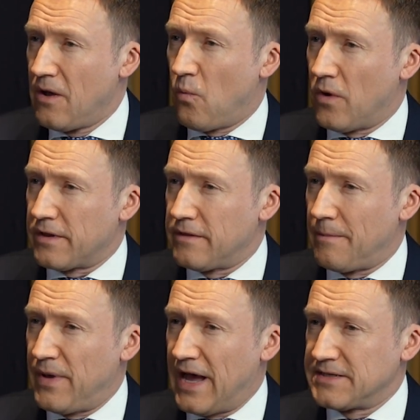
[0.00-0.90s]
one of the
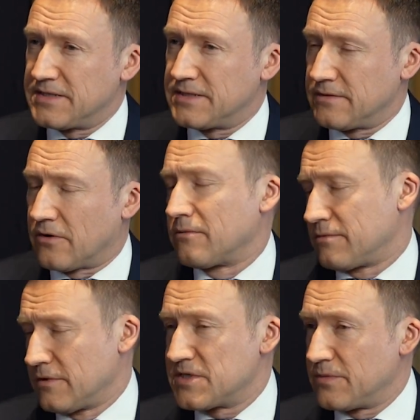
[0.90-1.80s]
best, or it
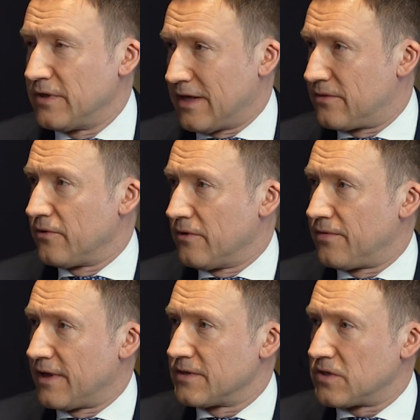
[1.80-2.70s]
looks to be like the real
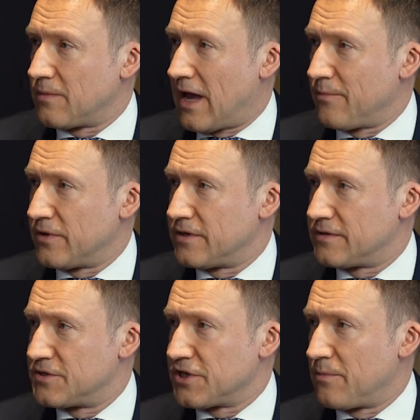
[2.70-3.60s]
thing. So I'm happy to,
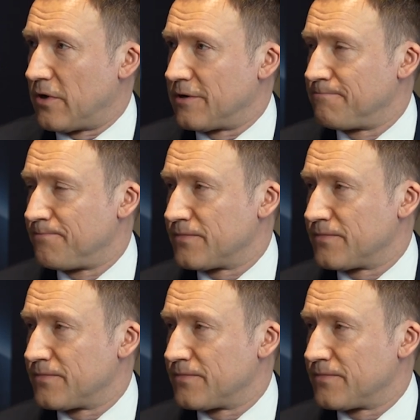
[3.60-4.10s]
to jump on.